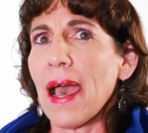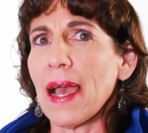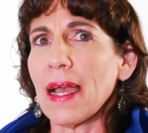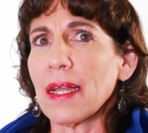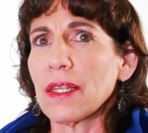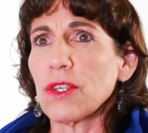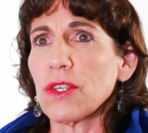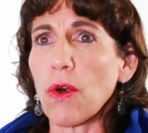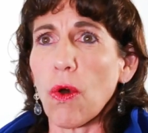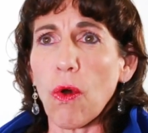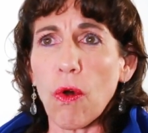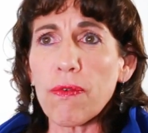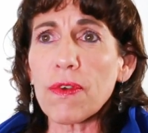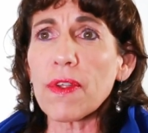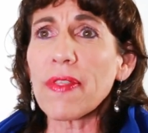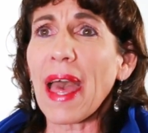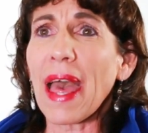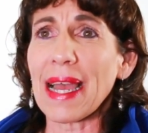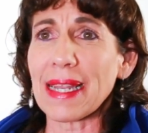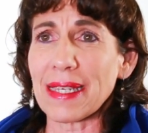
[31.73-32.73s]
And
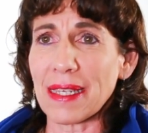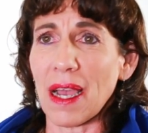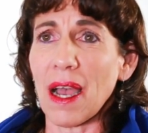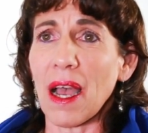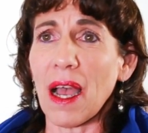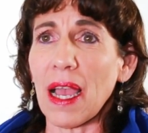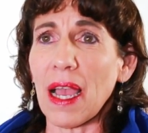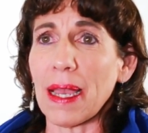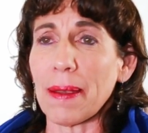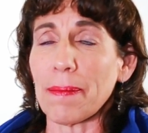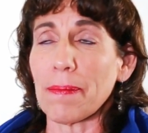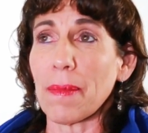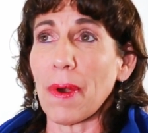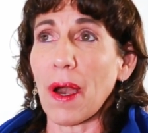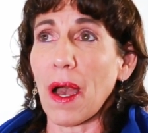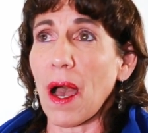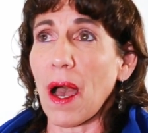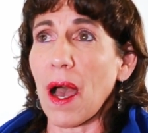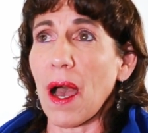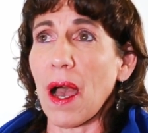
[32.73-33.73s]
over that time,
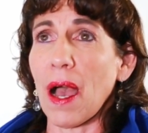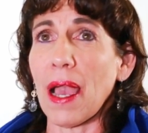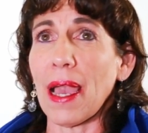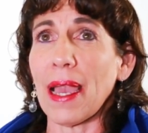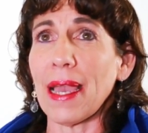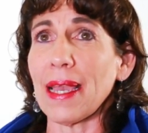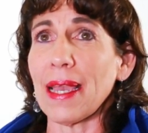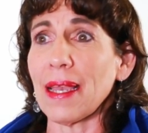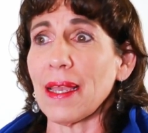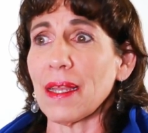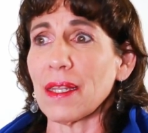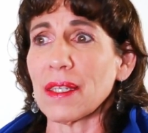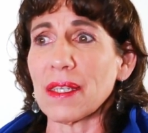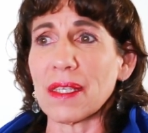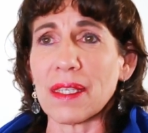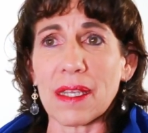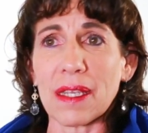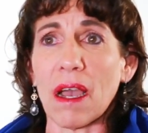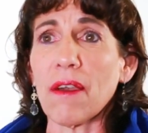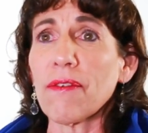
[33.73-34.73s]
I
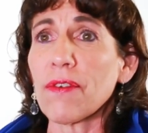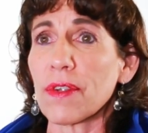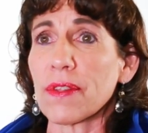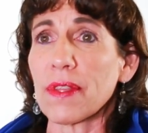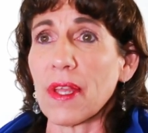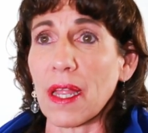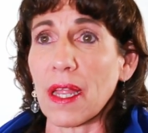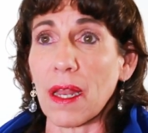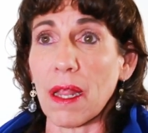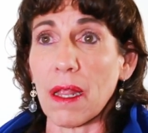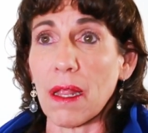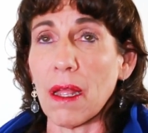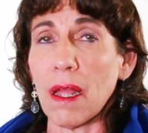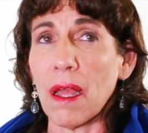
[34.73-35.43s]
discovered that